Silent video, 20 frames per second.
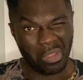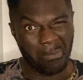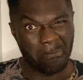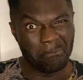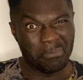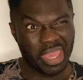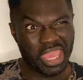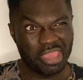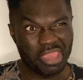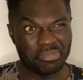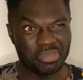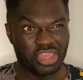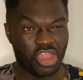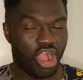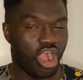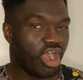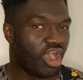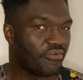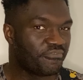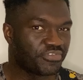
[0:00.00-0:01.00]
maybe
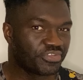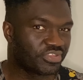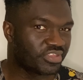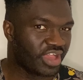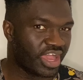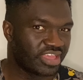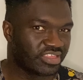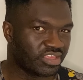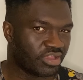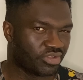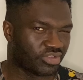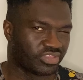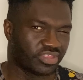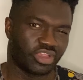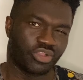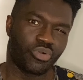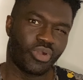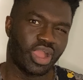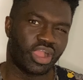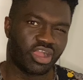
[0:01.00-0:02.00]
half a size up because they're
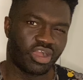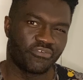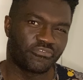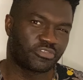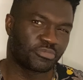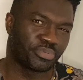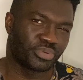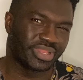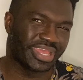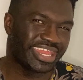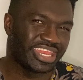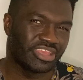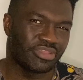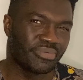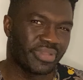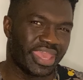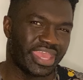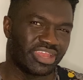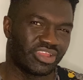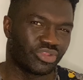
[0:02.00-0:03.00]
quite comfortable
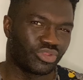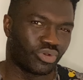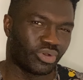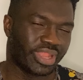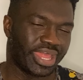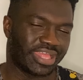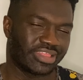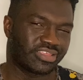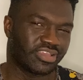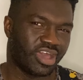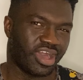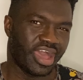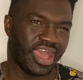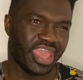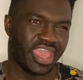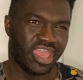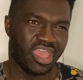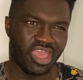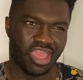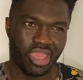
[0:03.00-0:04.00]
anyway and they're not that
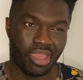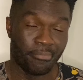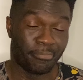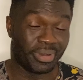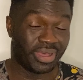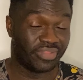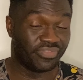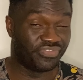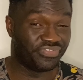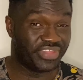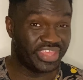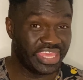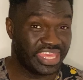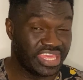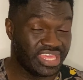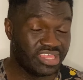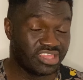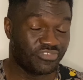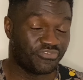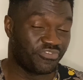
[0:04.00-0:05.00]
tight. But
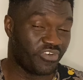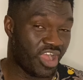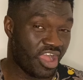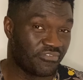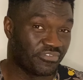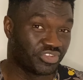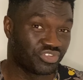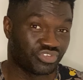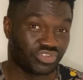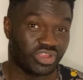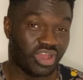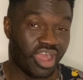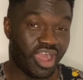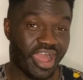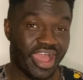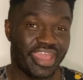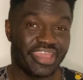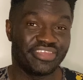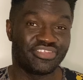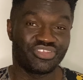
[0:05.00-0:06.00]
these 500
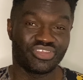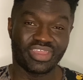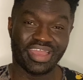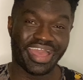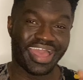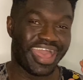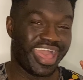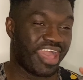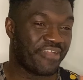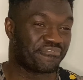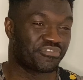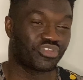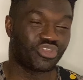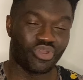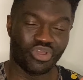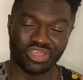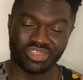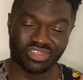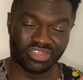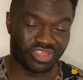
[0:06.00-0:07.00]
highs, you have to go
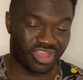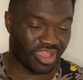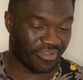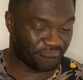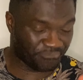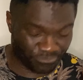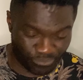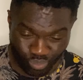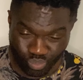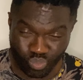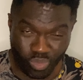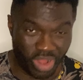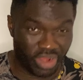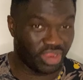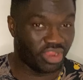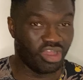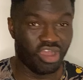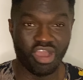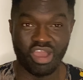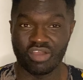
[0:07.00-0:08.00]
a
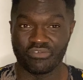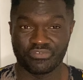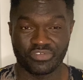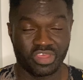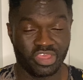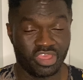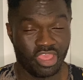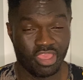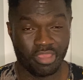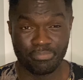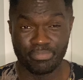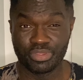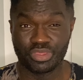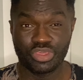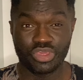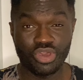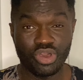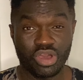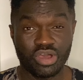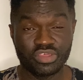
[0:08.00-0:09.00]
1.5
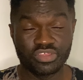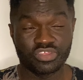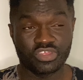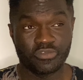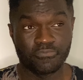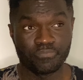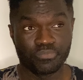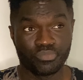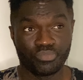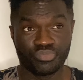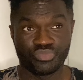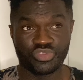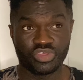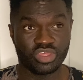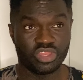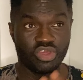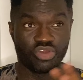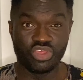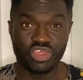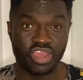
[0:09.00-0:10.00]
because,
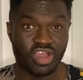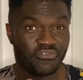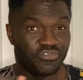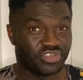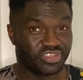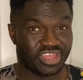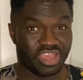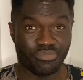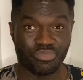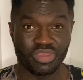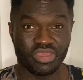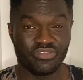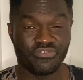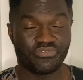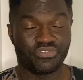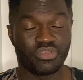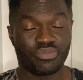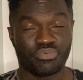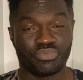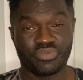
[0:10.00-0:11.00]
you know, the others that
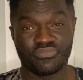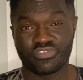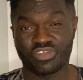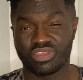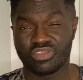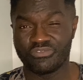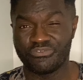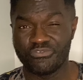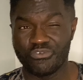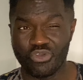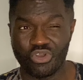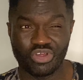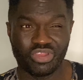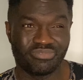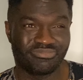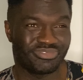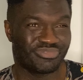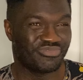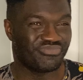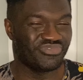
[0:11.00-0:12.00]
we've done the foot
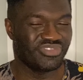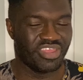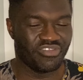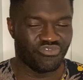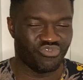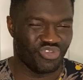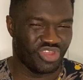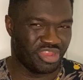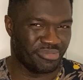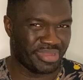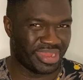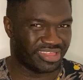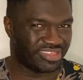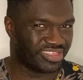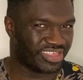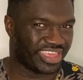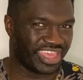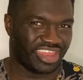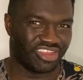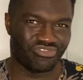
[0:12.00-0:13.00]
on, never really
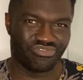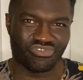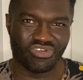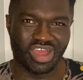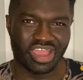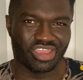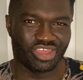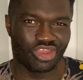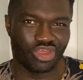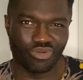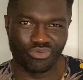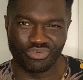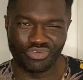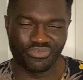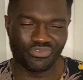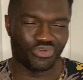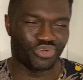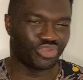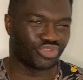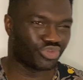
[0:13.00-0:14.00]
managed to get it right. You know,
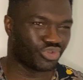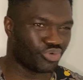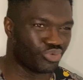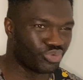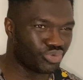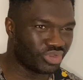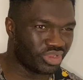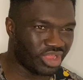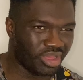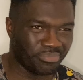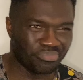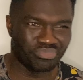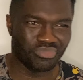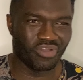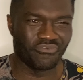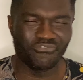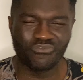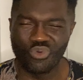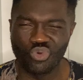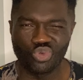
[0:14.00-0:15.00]
we've always ordered up
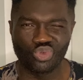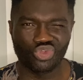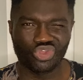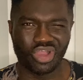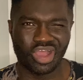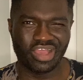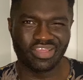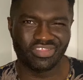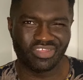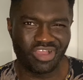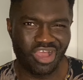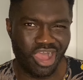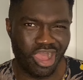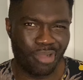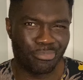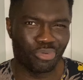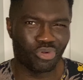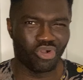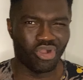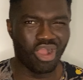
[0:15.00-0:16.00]
a full size
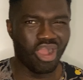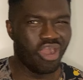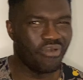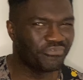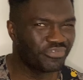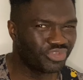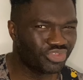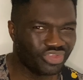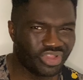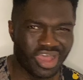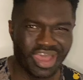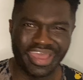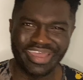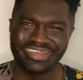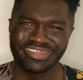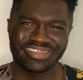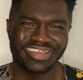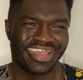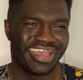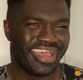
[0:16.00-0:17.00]
up or half a
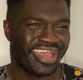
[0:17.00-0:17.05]
size.